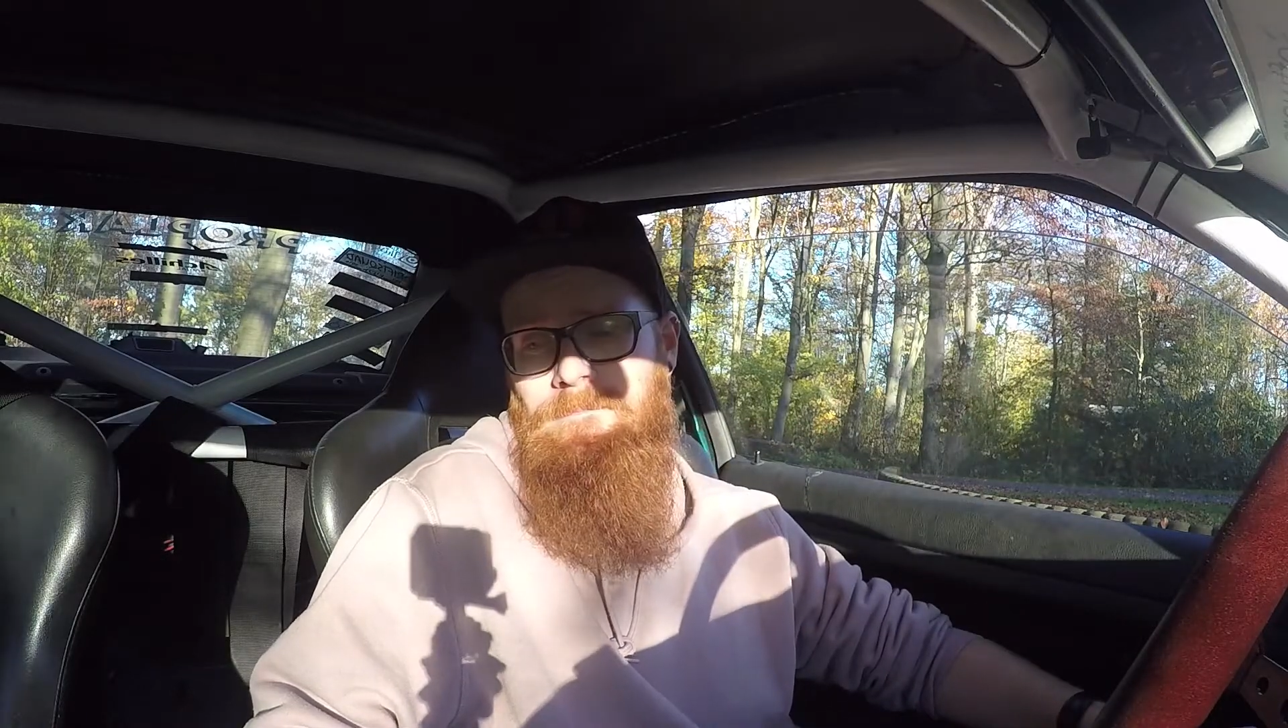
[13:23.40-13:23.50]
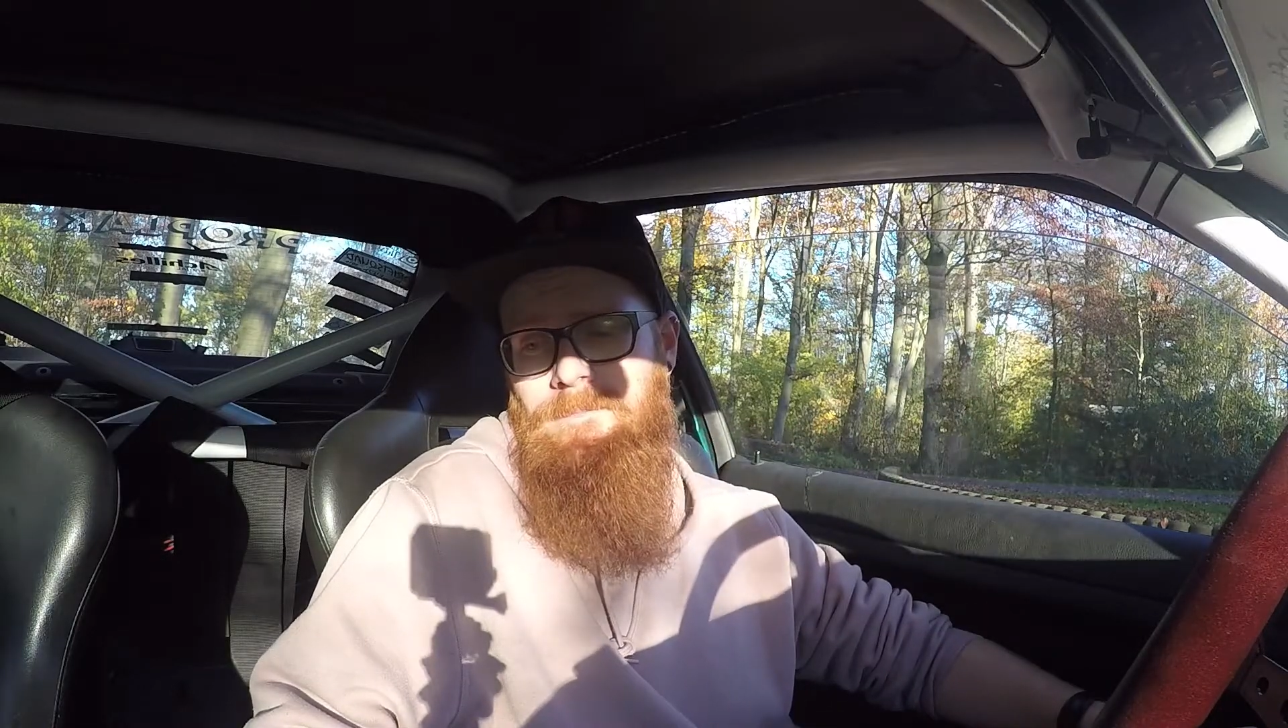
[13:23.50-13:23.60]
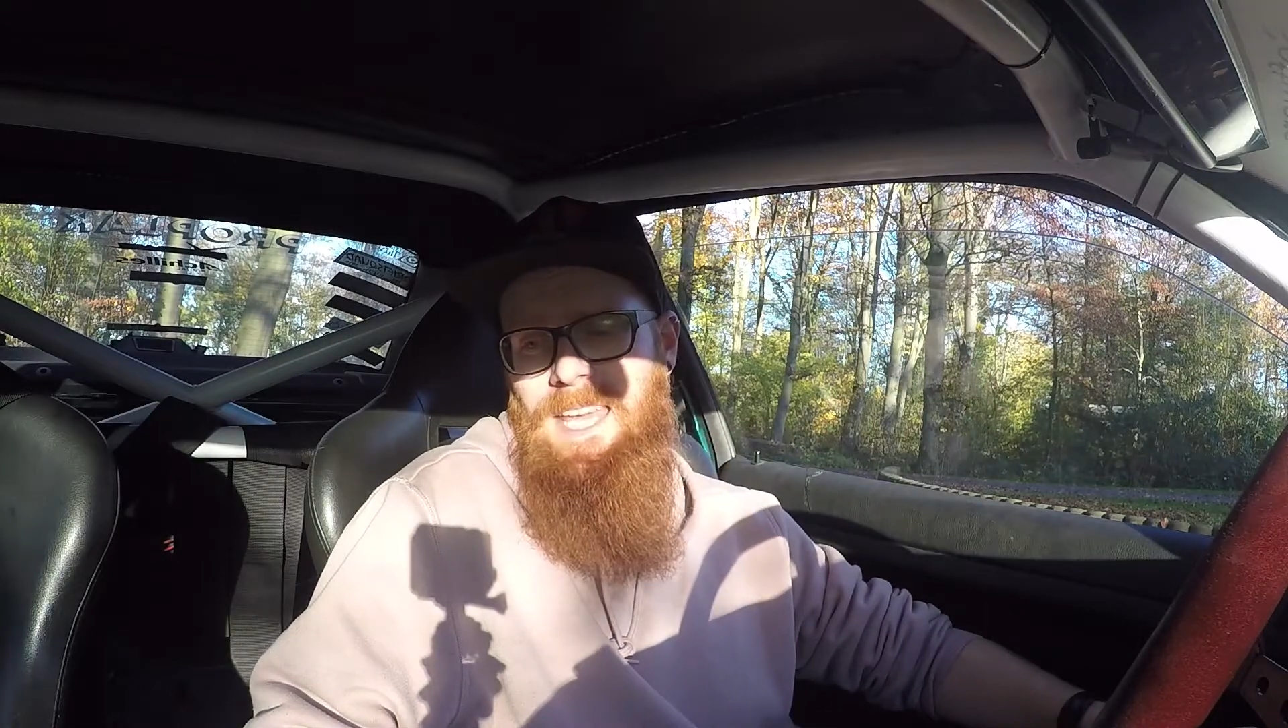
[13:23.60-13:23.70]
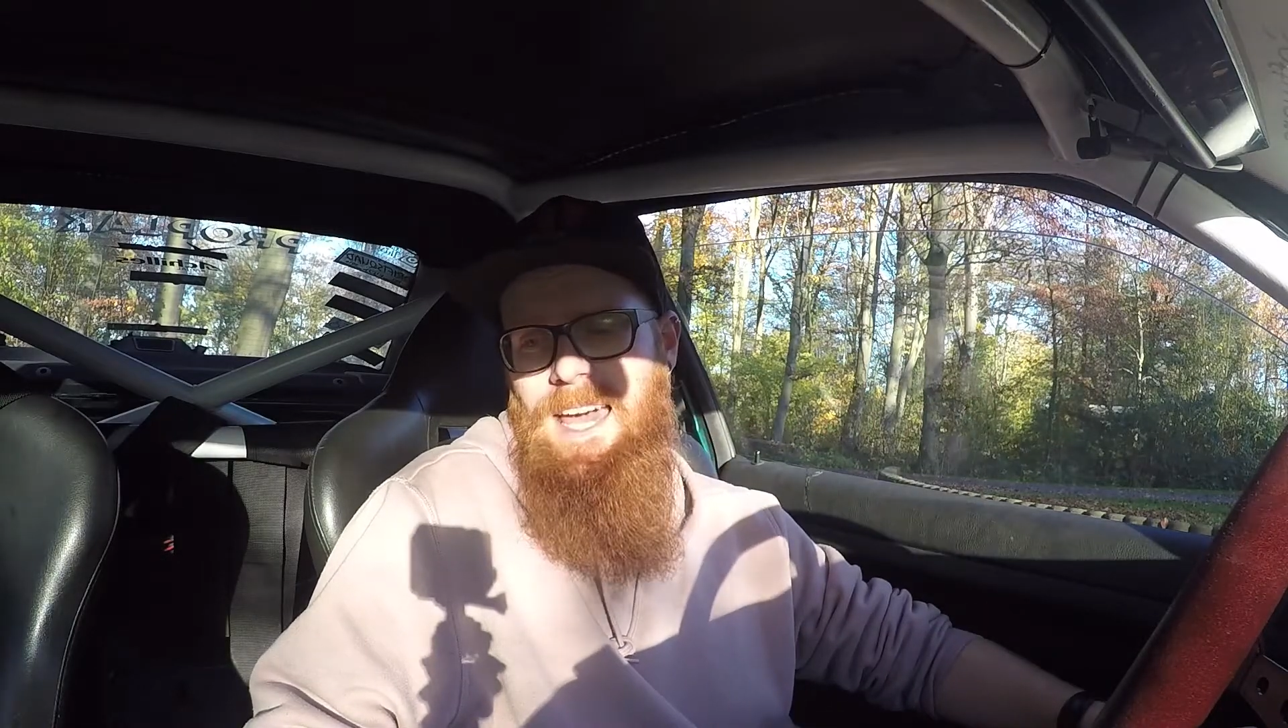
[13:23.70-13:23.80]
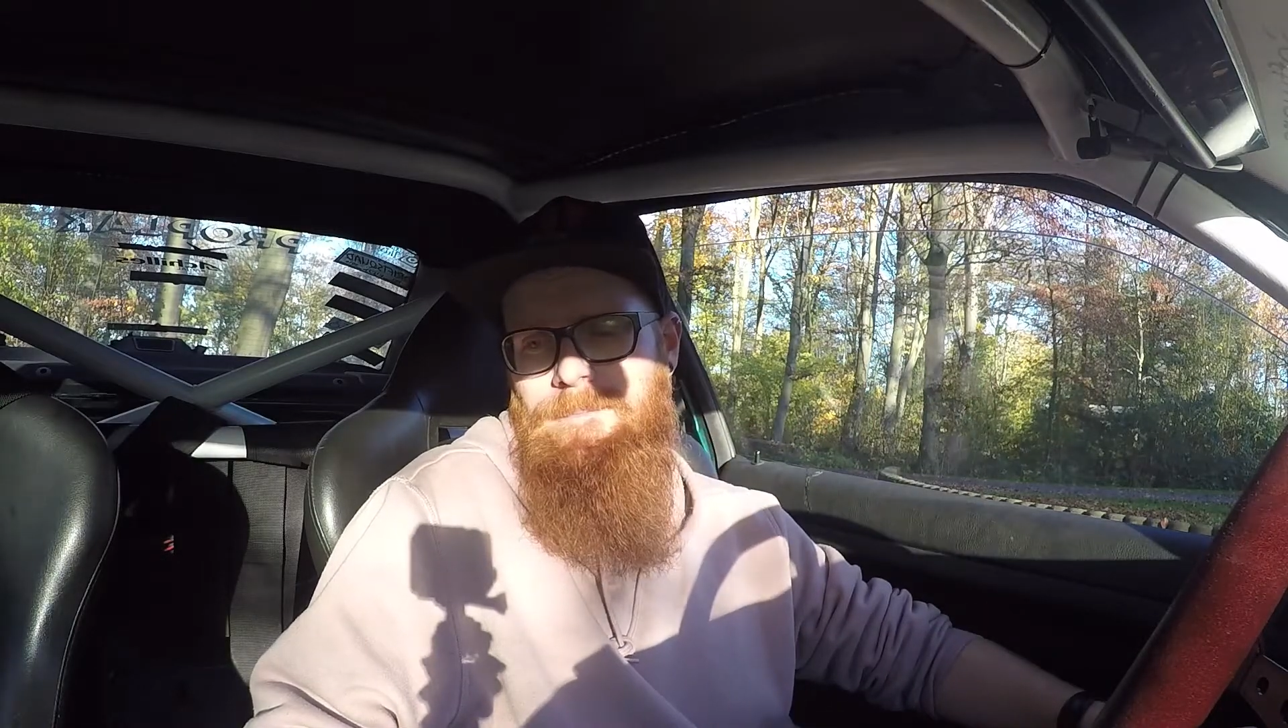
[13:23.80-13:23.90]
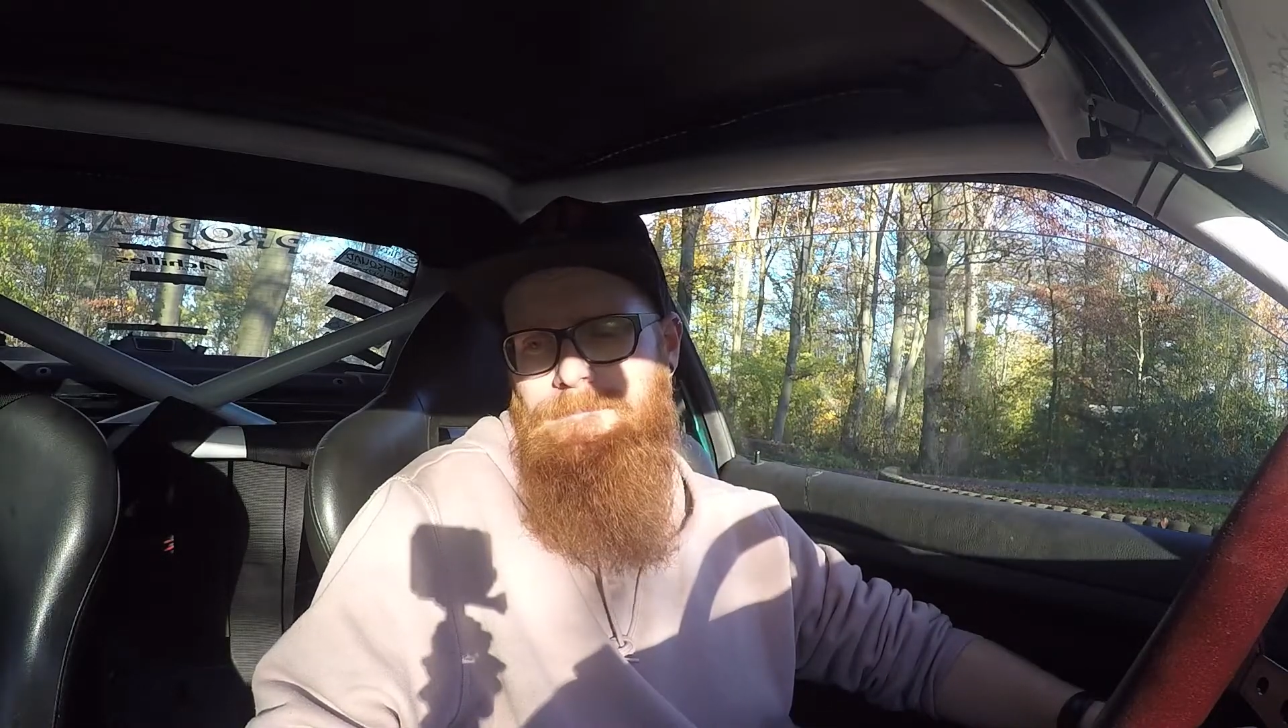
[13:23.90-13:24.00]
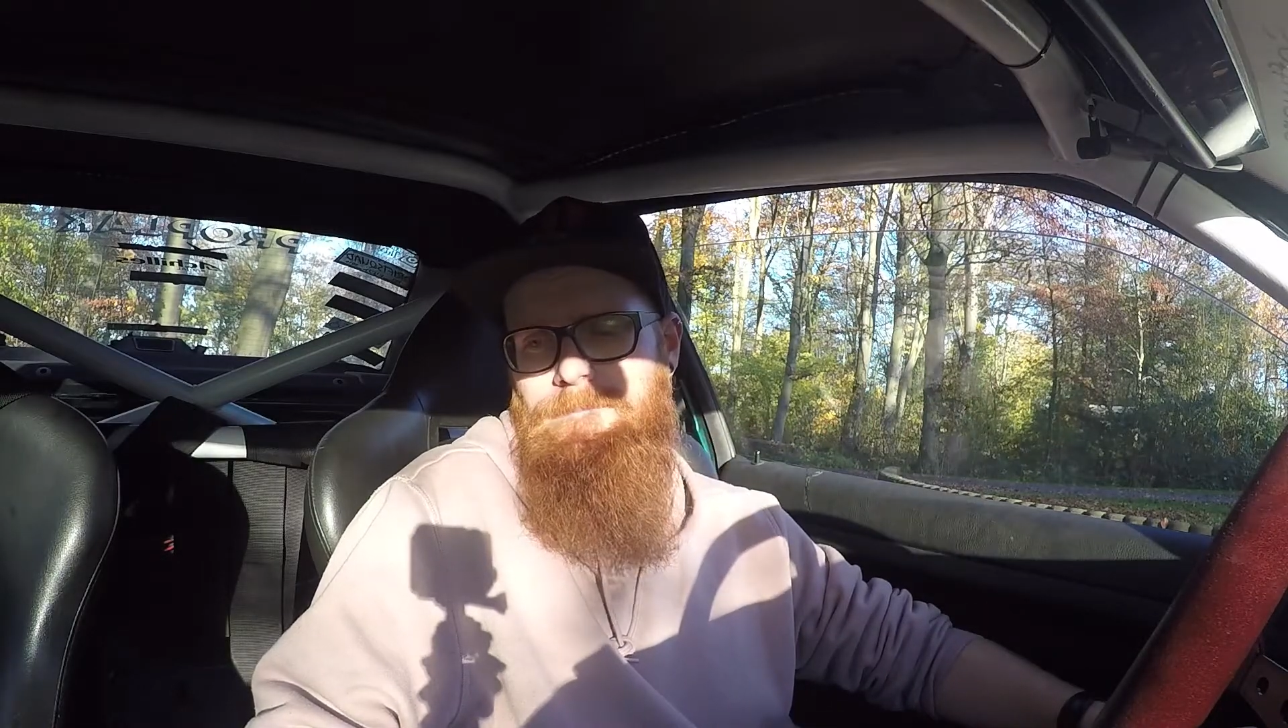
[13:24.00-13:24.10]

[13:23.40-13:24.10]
yeah,